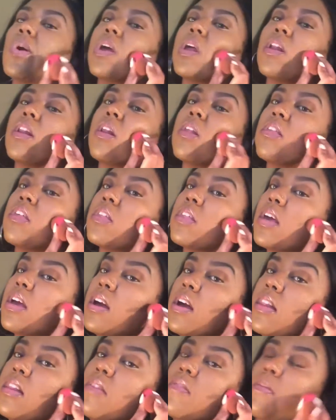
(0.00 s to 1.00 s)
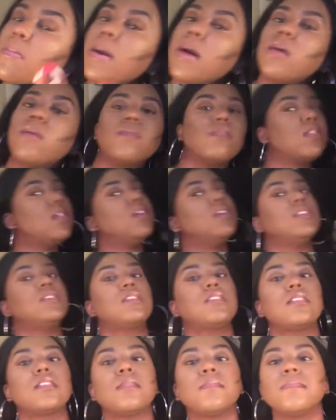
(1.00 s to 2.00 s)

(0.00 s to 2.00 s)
And the thing I love about this